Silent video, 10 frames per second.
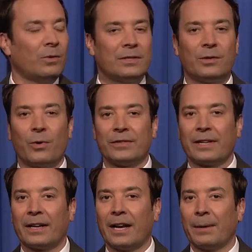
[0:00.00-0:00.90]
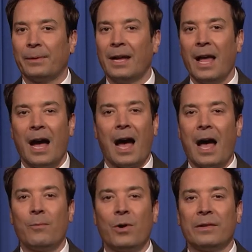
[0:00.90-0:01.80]
What's the worst that could happen?
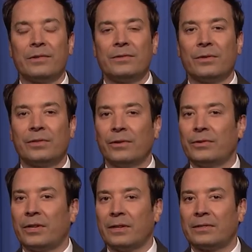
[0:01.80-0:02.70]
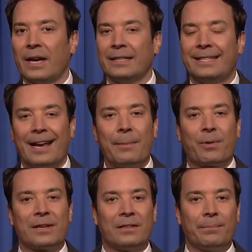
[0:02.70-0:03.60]
I- am worried there's no solution in sight. Today,
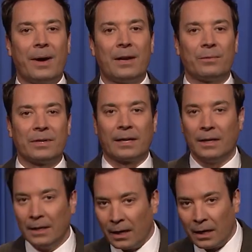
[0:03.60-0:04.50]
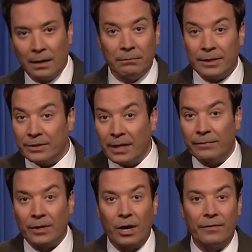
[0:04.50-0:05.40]
President Biden was like, uh, let's see
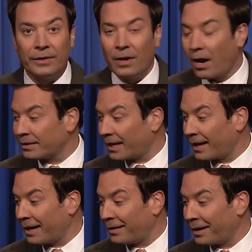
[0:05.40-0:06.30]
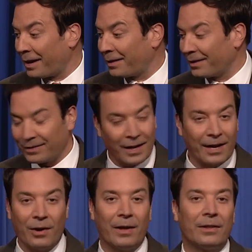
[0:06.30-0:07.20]
if the COVID dog's got anything on this.
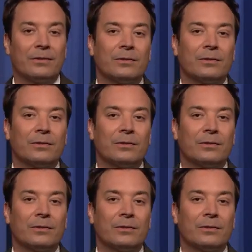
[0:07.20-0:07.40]
I go,